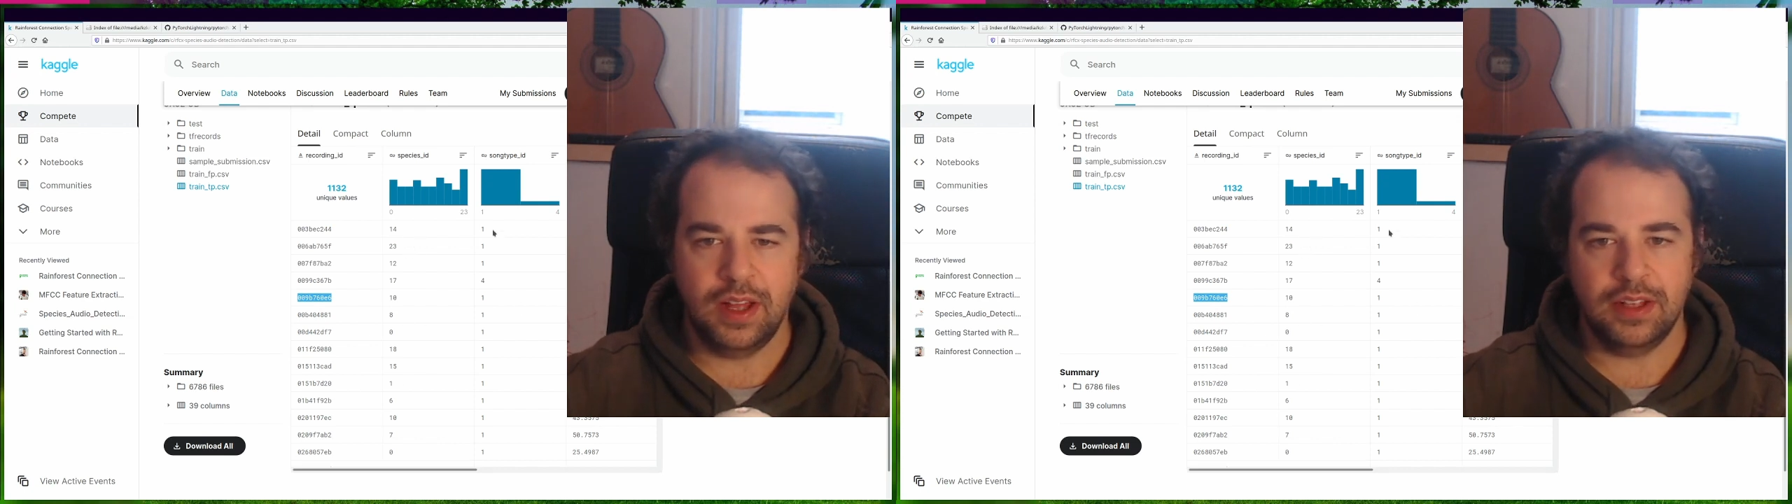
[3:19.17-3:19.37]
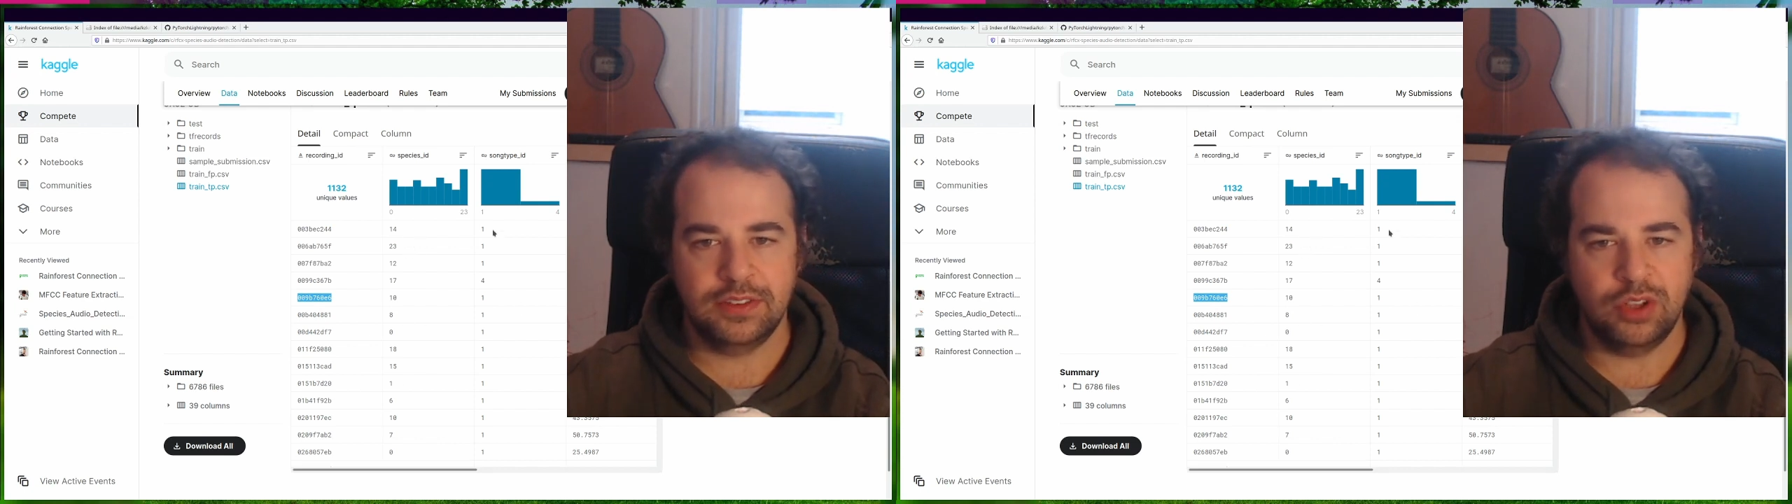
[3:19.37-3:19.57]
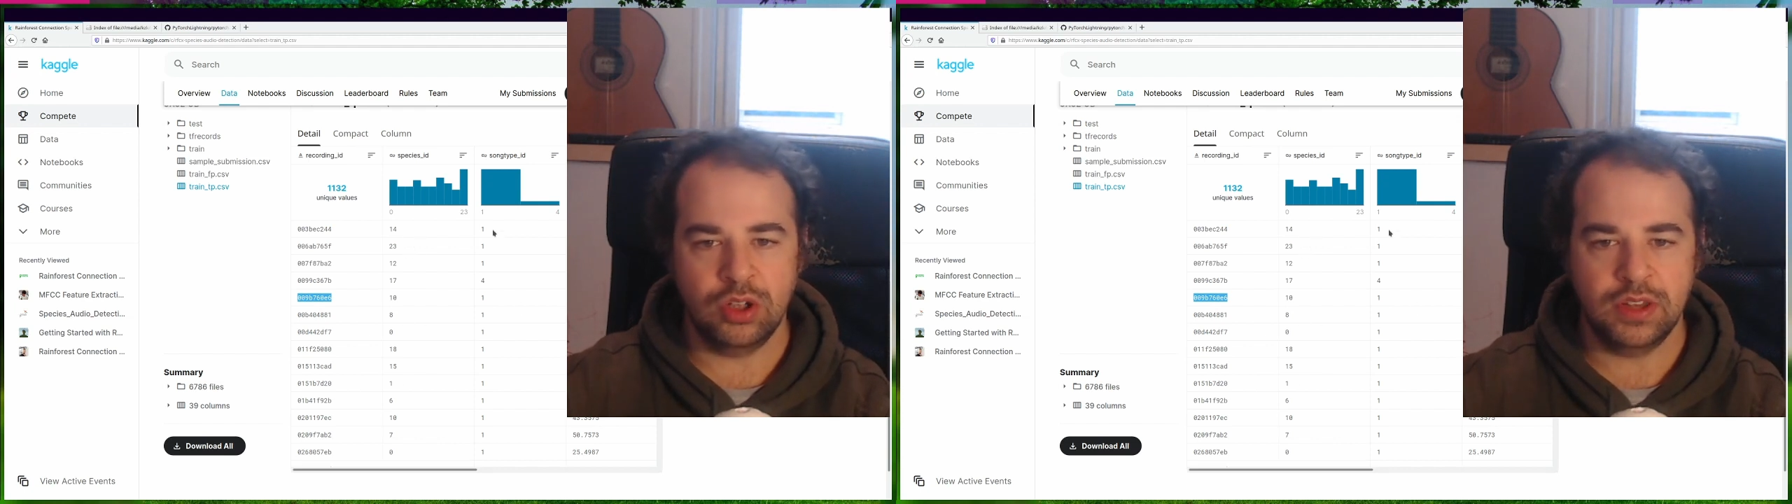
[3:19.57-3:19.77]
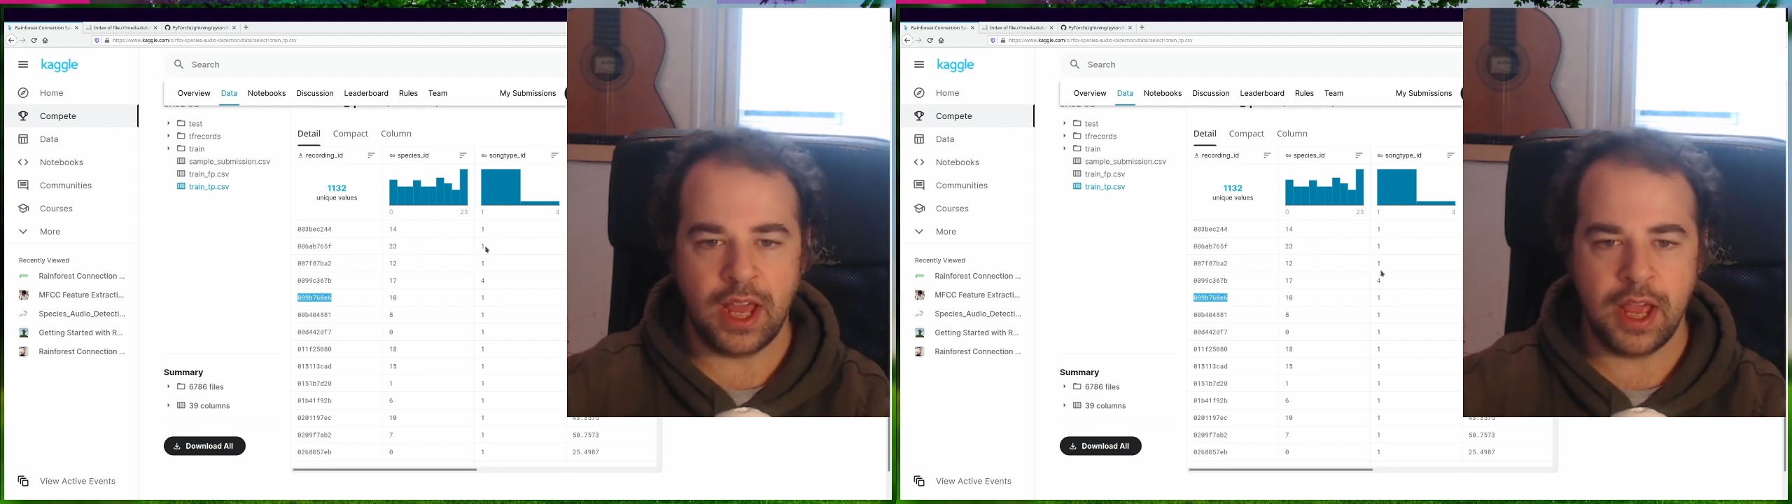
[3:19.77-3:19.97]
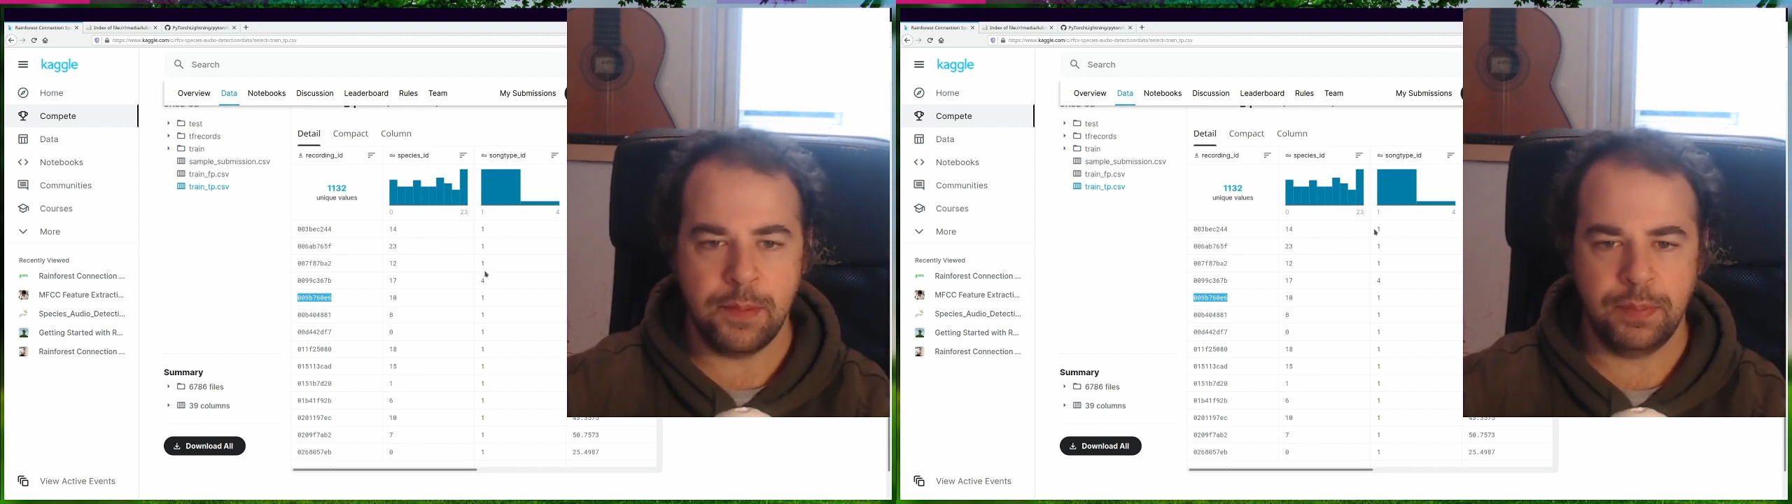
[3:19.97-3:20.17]
sound
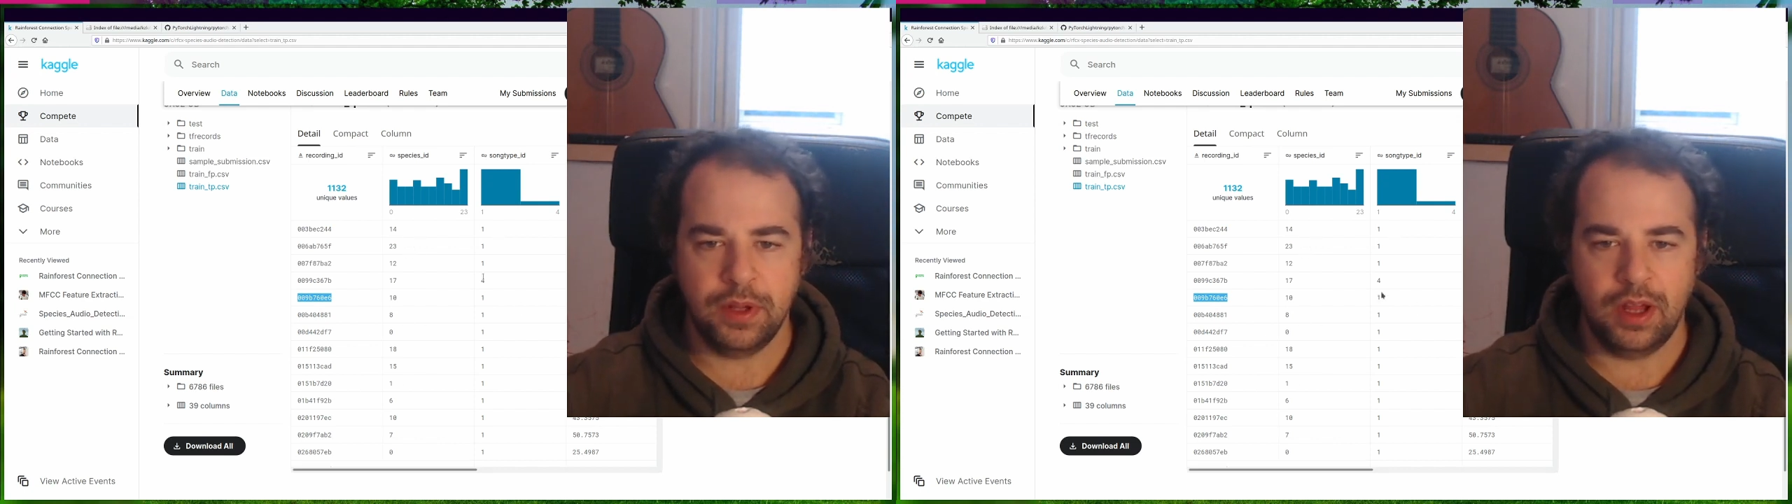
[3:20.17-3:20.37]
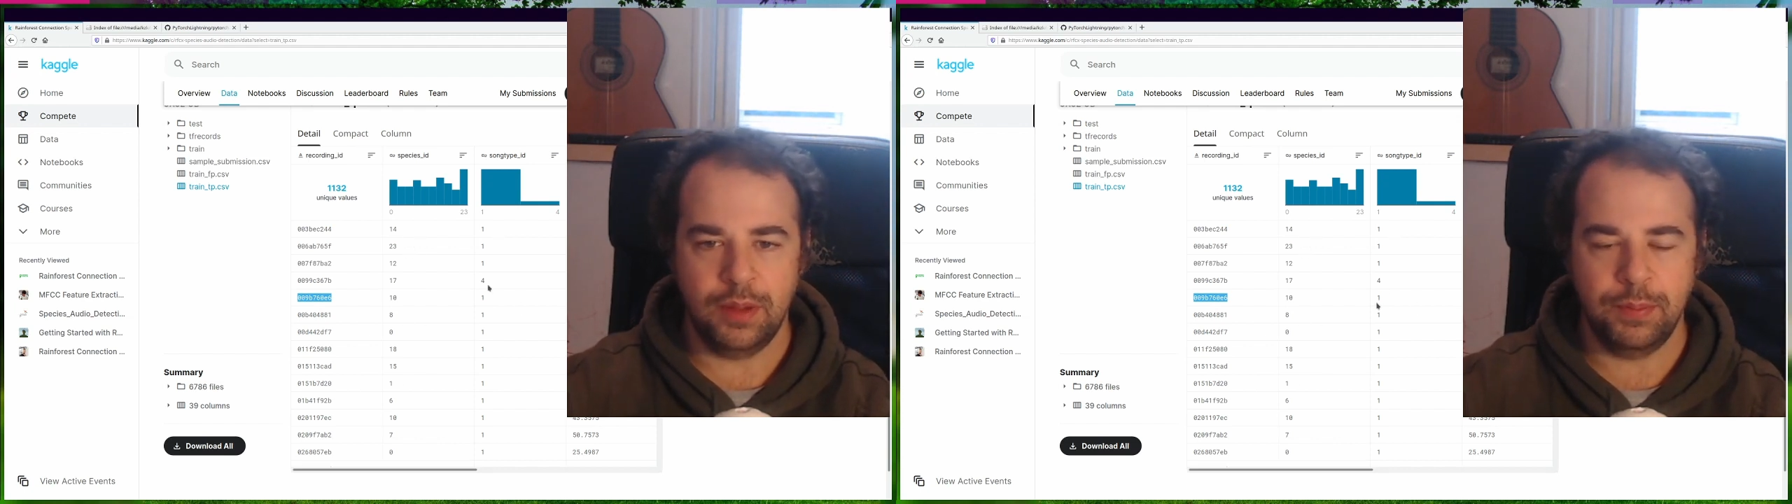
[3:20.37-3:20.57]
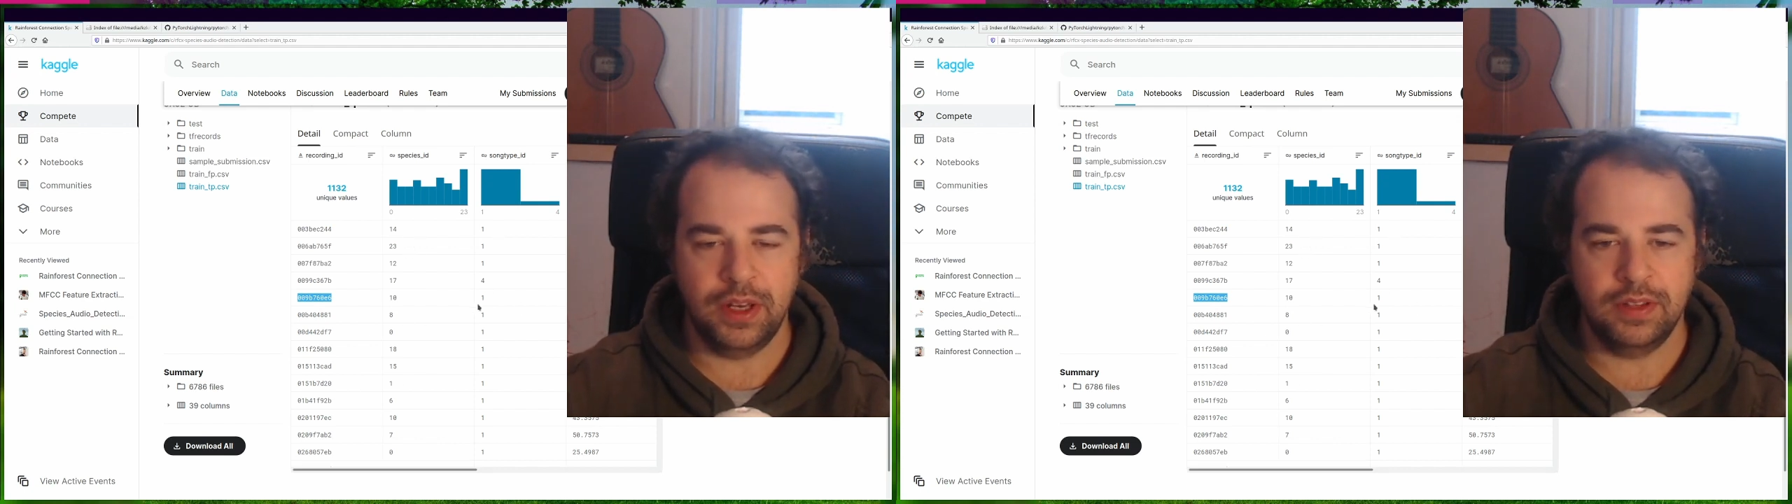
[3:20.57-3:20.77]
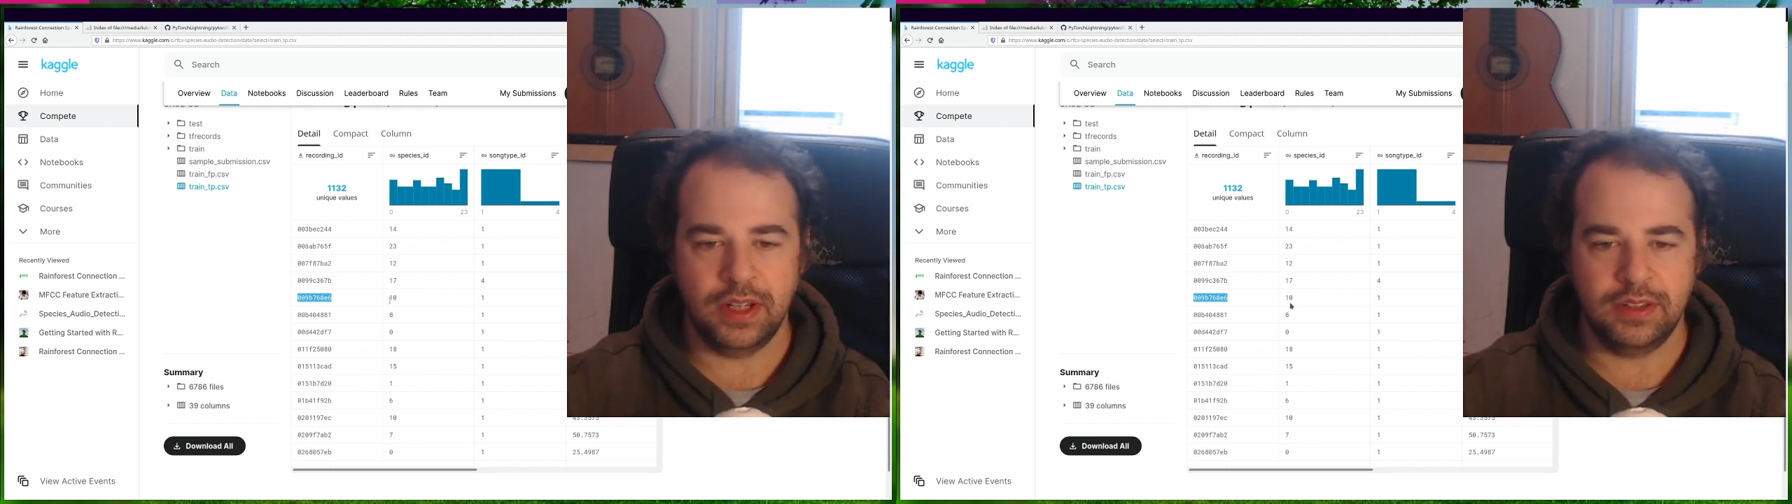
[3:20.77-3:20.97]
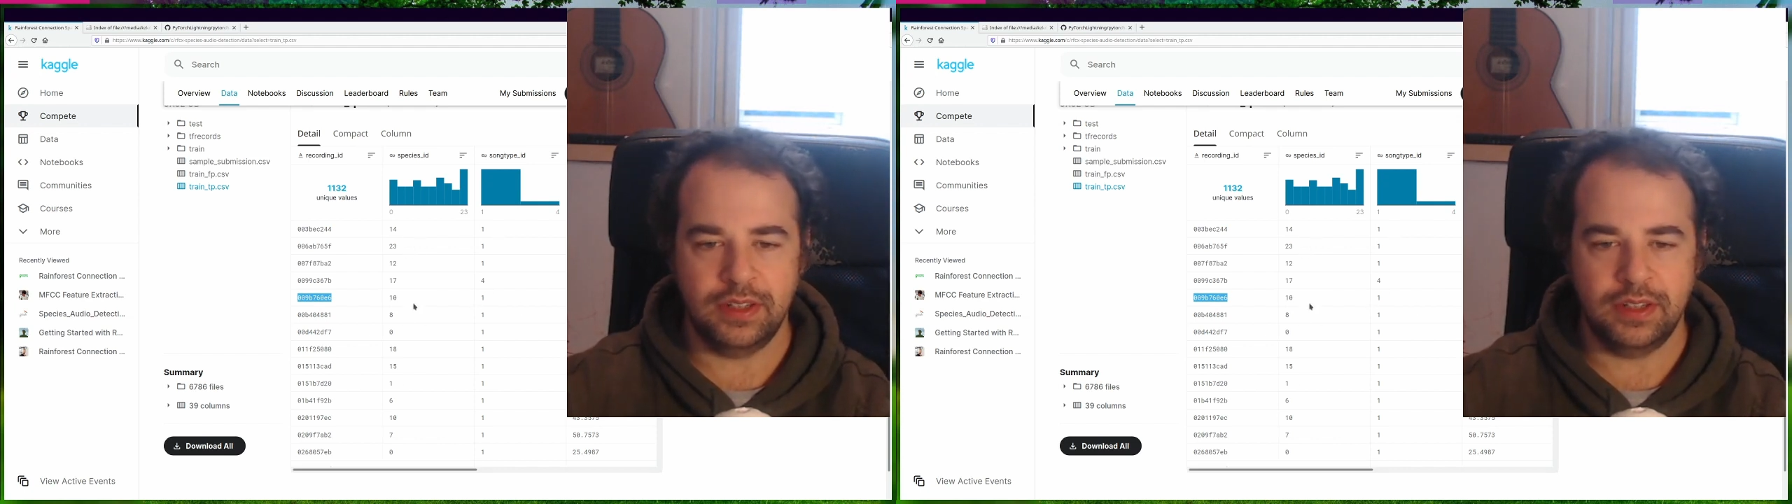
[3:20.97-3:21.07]
type, meaning that